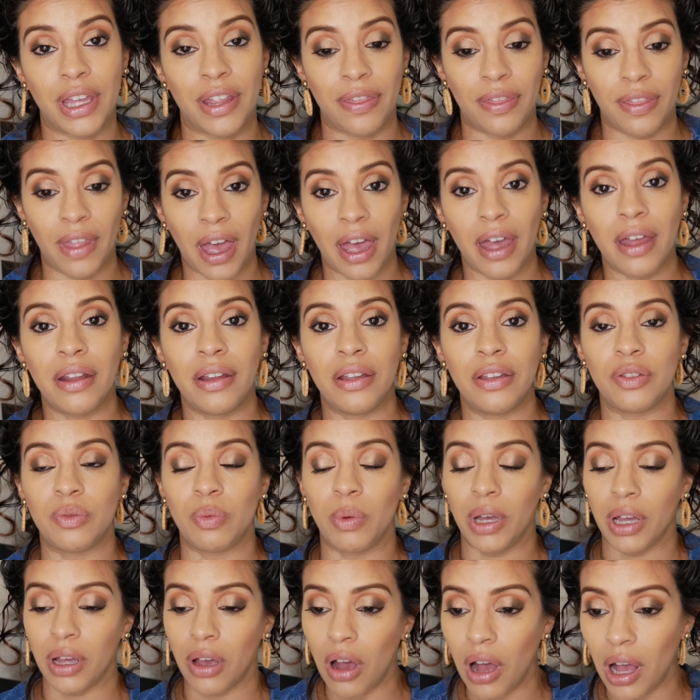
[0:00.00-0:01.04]
And that is
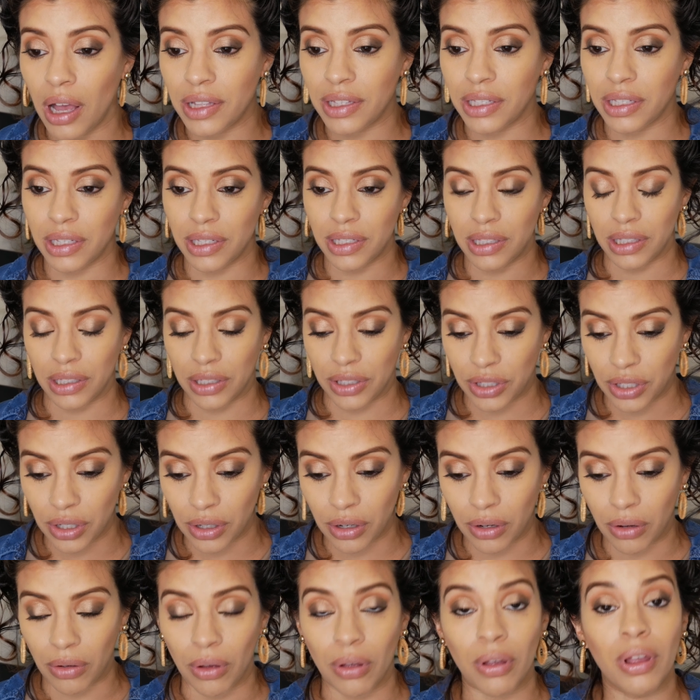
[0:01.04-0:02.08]
what causes the
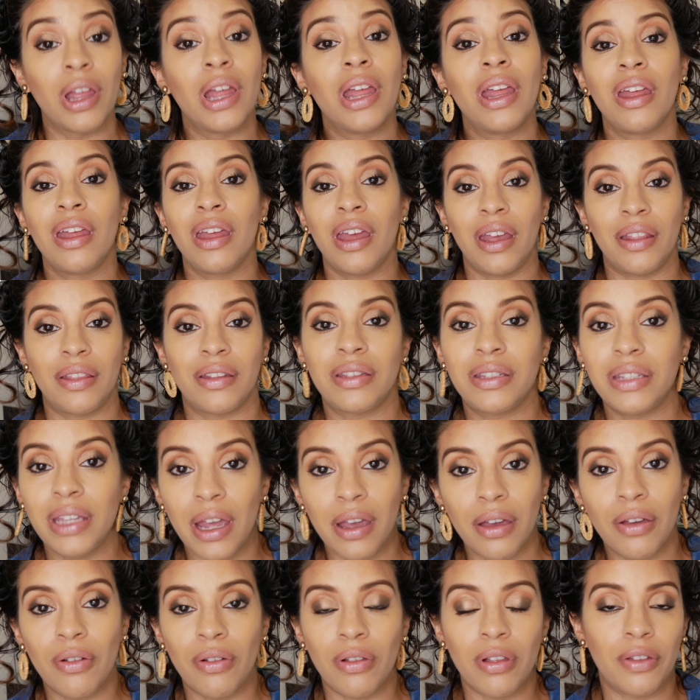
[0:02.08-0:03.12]
circle and the
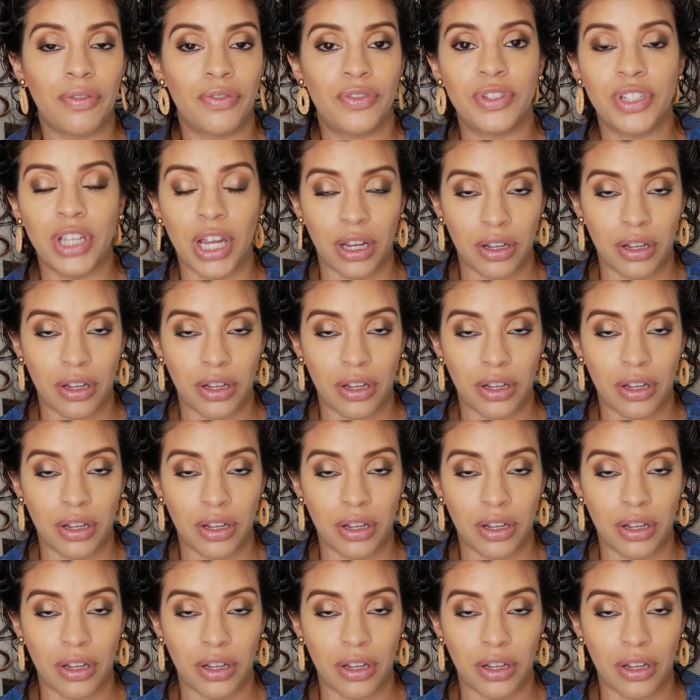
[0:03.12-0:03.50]
cycle of